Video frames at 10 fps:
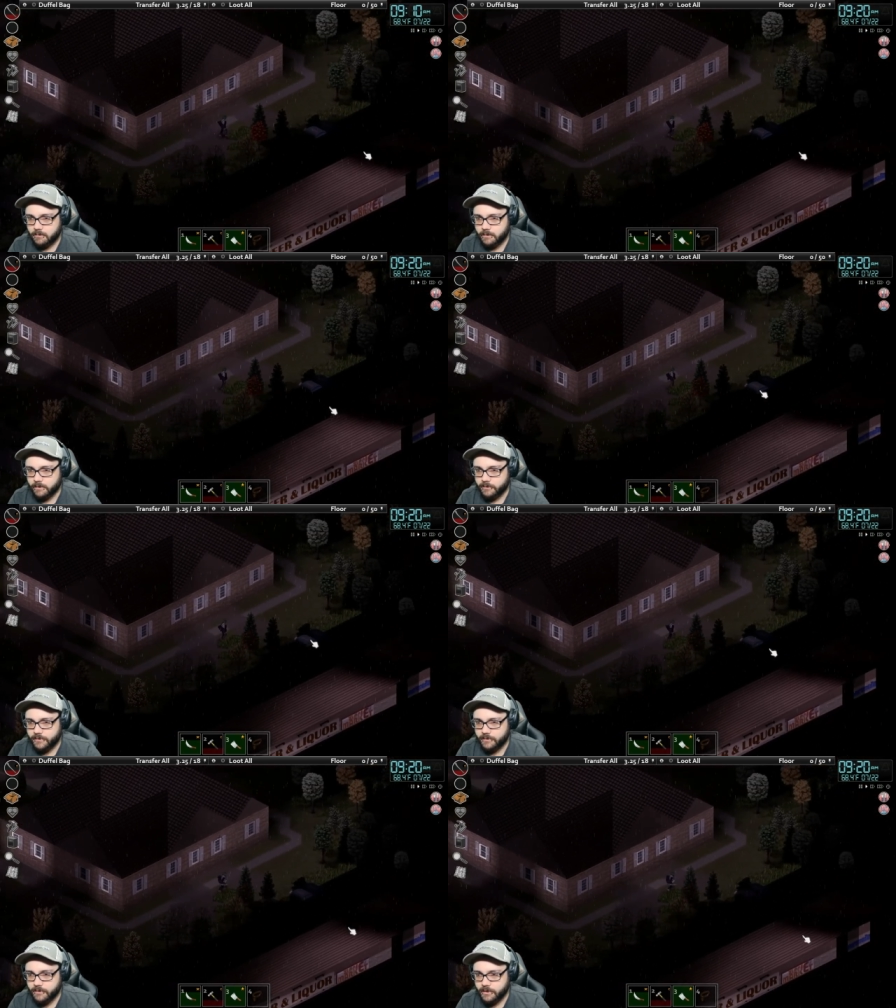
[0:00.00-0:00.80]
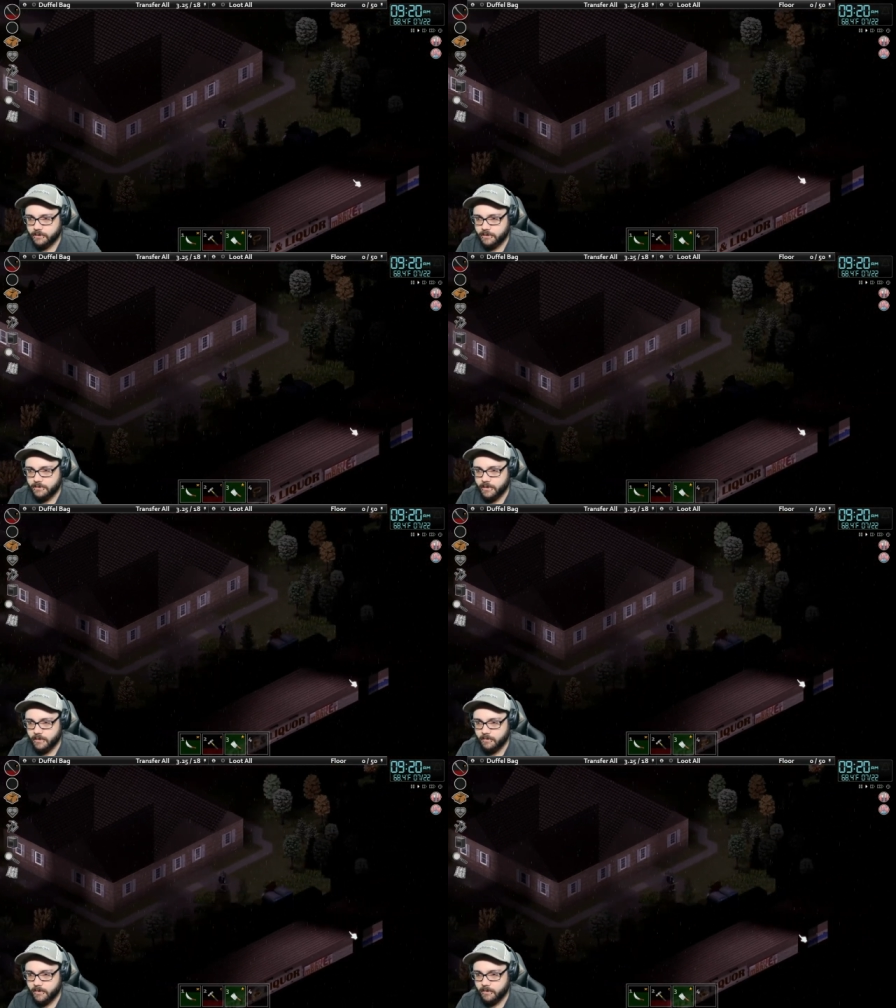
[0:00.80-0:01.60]
Yeah, let's go check these
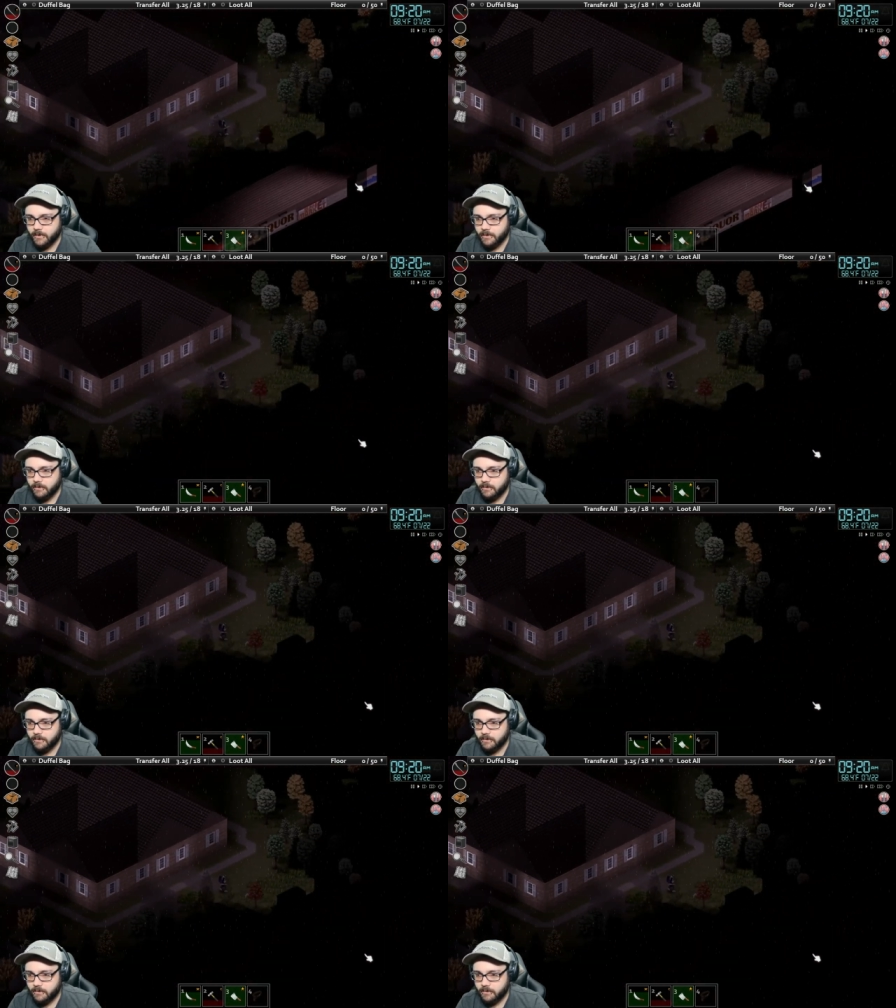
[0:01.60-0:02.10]
out, maybe.